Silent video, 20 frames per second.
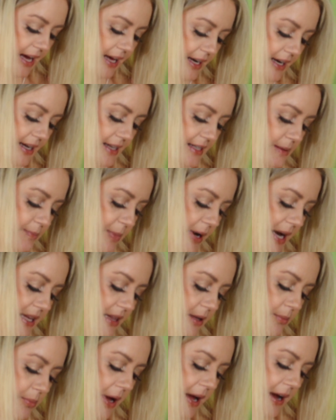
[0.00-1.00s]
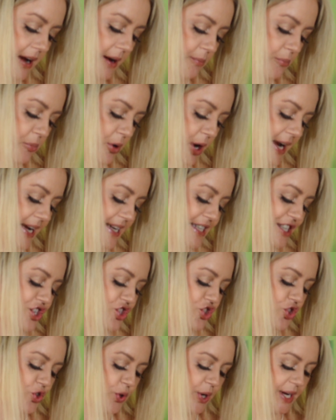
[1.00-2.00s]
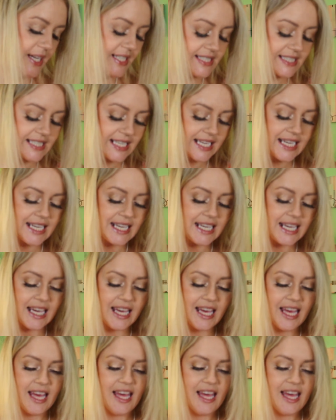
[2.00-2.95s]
and it is by the brand Trixie.